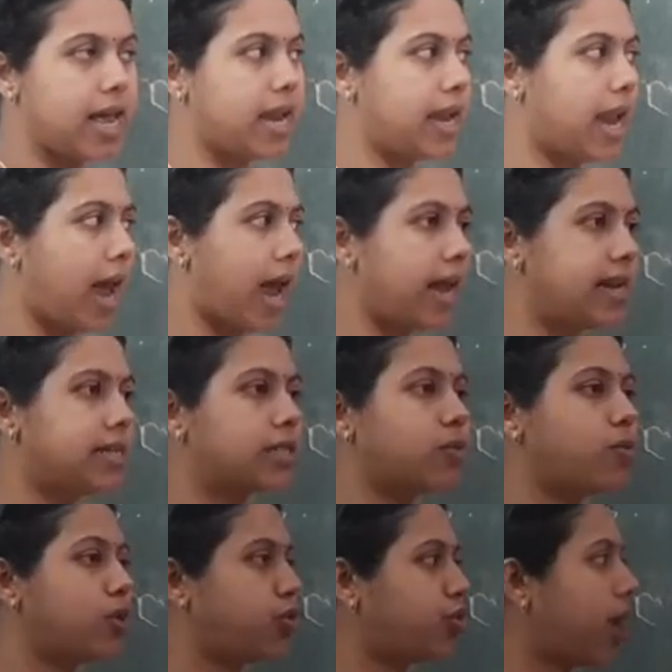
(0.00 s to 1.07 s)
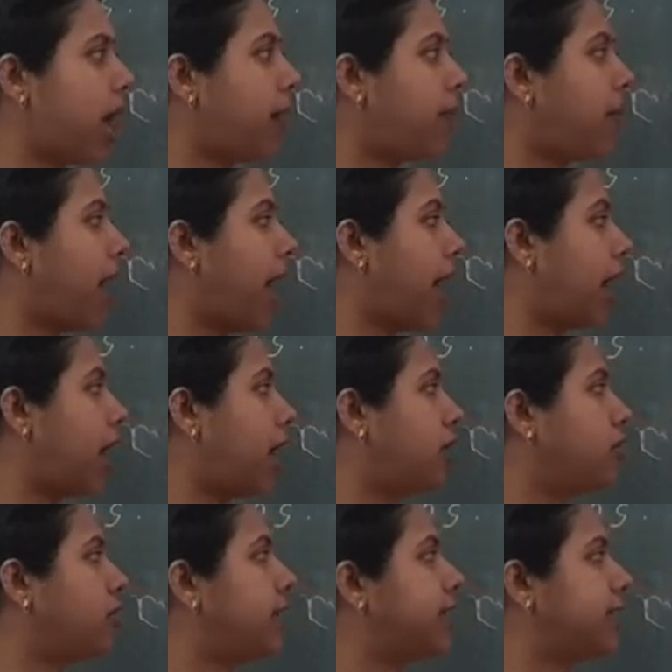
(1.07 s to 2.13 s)
Lines which are parallel
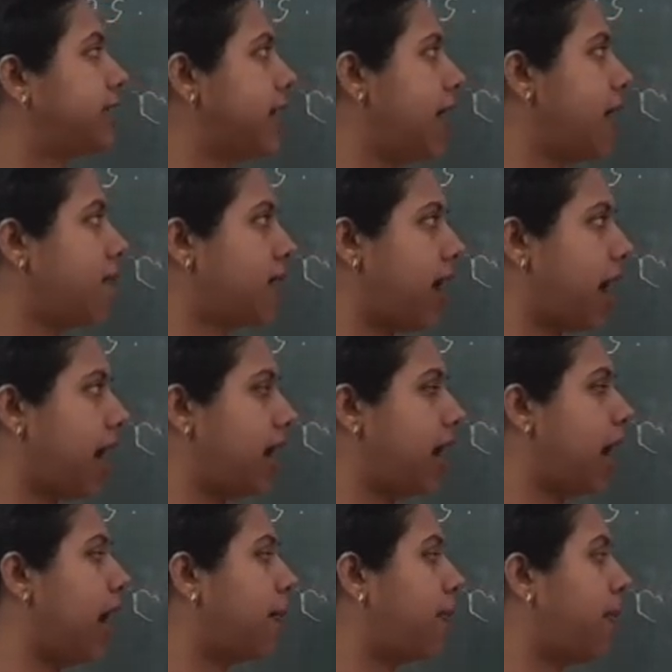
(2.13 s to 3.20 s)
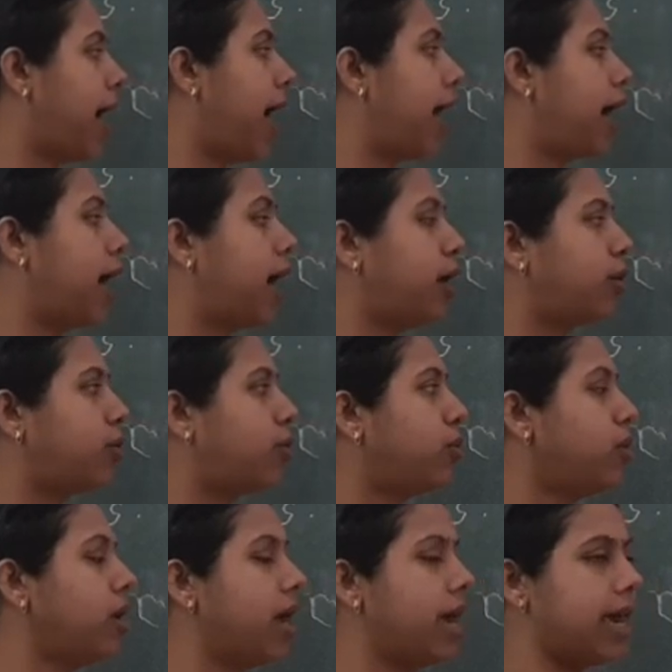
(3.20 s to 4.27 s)
to the same line are parallel
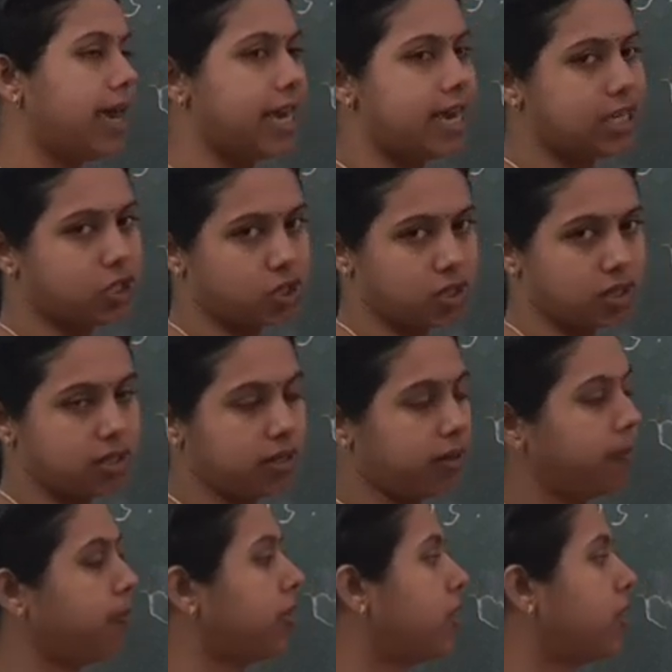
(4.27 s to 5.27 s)
to each other.